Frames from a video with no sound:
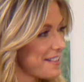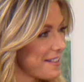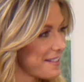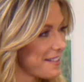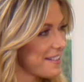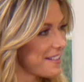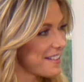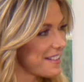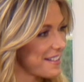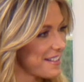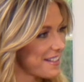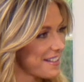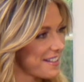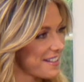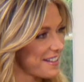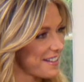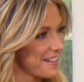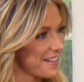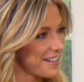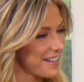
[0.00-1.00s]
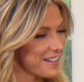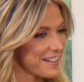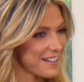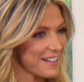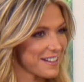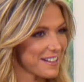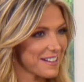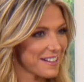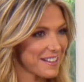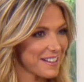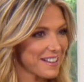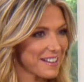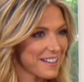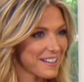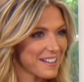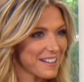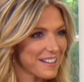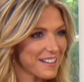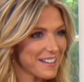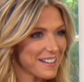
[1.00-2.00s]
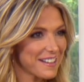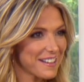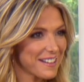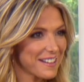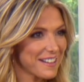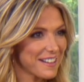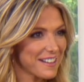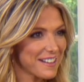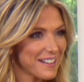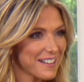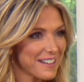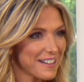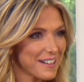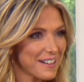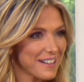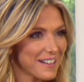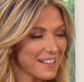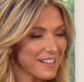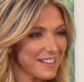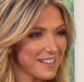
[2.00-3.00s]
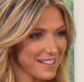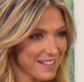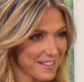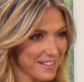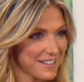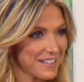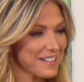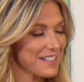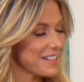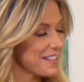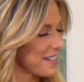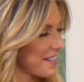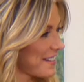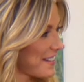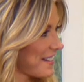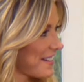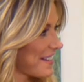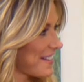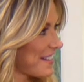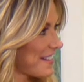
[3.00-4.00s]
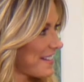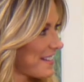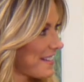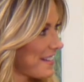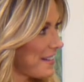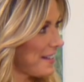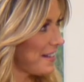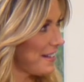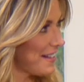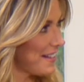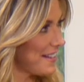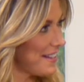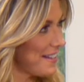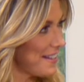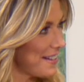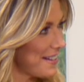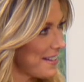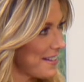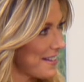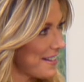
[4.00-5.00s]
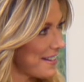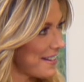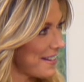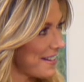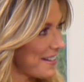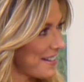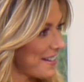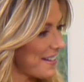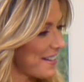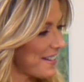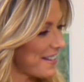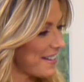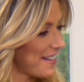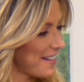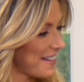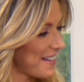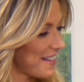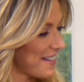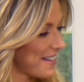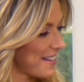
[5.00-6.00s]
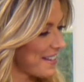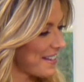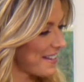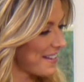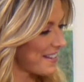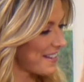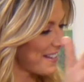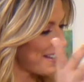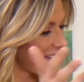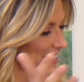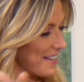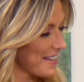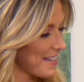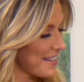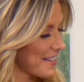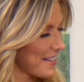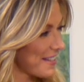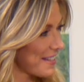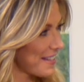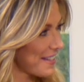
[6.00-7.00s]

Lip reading: The person shown says nothing.